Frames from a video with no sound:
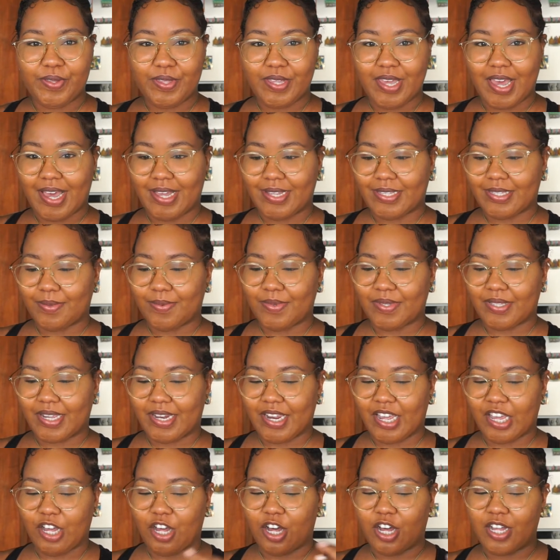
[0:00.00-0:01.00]
the items that
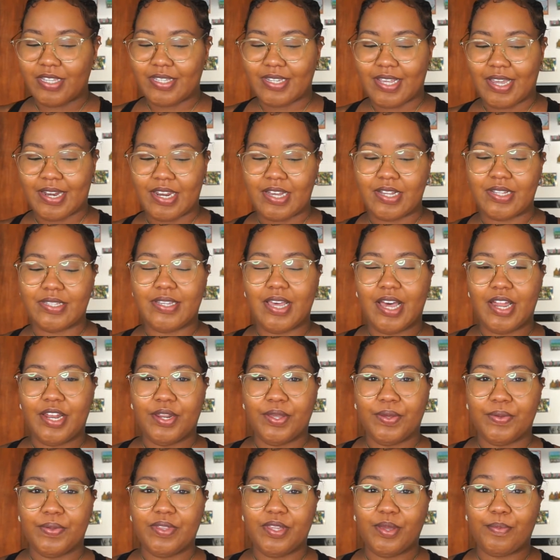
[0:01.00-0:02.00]
I got, and I'll tell
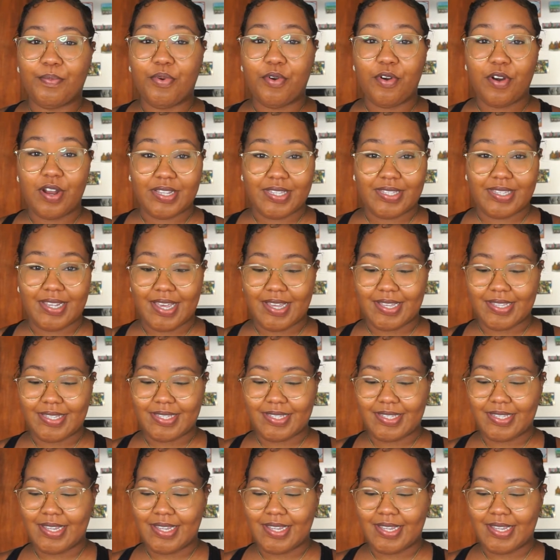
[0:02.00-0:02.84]
you the process,